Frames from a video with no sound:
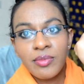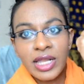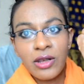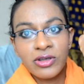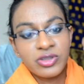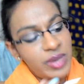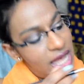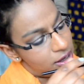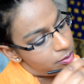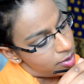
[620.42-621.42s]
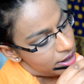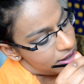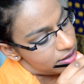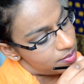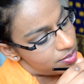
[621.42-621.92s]
It looks black, but
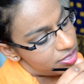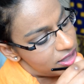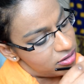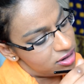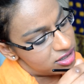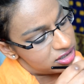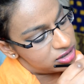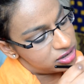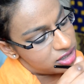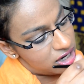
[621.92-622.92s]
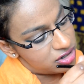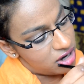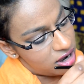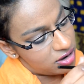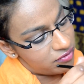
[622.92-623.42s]
there is a
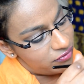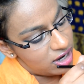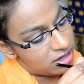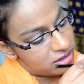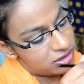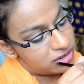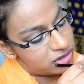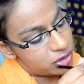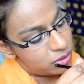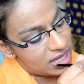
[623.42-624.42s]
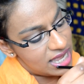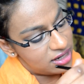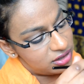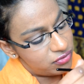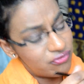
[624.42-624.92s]
dark violetness to it,
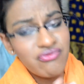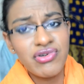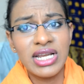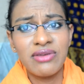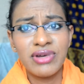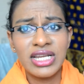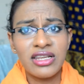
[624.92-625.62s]
and it's really, really